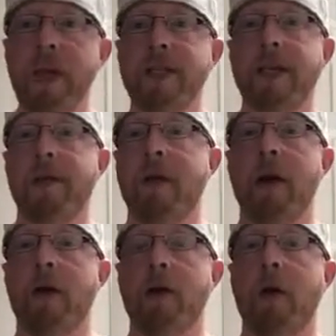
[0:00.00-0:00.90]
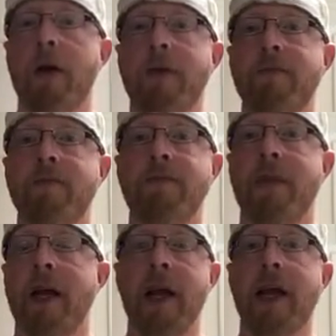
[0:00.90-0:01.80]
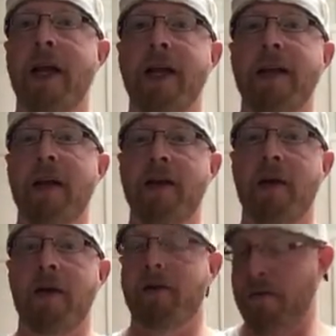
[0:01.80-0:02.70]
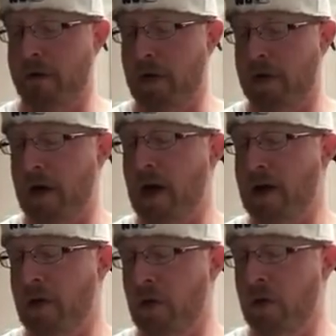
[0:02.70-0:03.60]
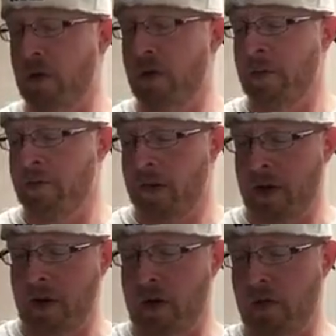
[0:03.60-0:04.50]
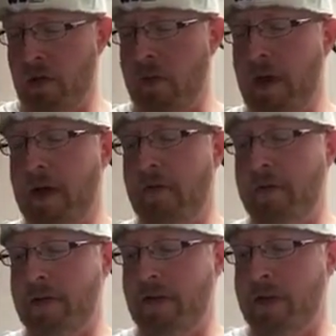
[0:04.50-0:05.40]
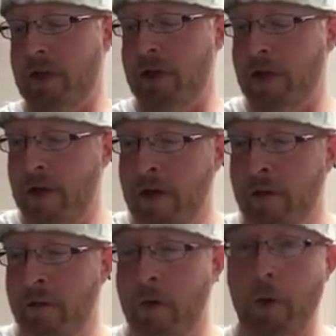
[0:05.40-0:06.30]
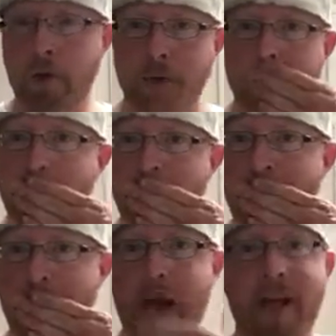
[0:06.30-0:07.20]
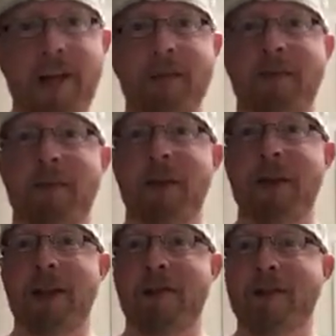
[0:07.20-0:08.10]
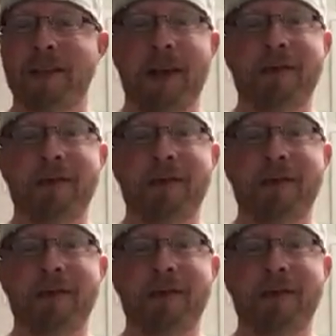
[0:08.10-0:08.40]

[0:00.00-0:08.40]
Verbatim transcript: It's going to be gone quick. It ain't going to take long. Fuck. Hot, cold. It don't really make a difference on this shit. Oops. God, it was that potty language.